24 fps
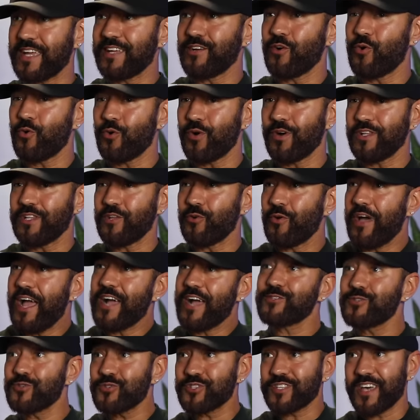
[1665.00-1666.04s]
like a little
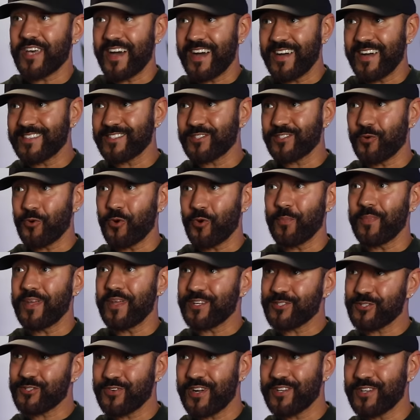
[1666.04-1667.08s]
exercise, the
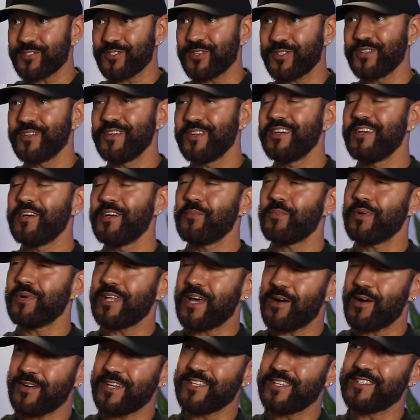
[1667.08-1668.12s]
hormetic stressor,
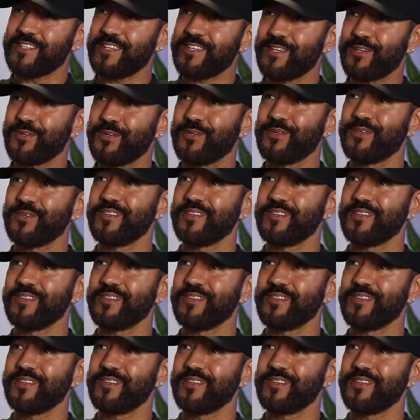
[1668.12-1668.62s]
allowing it to heal.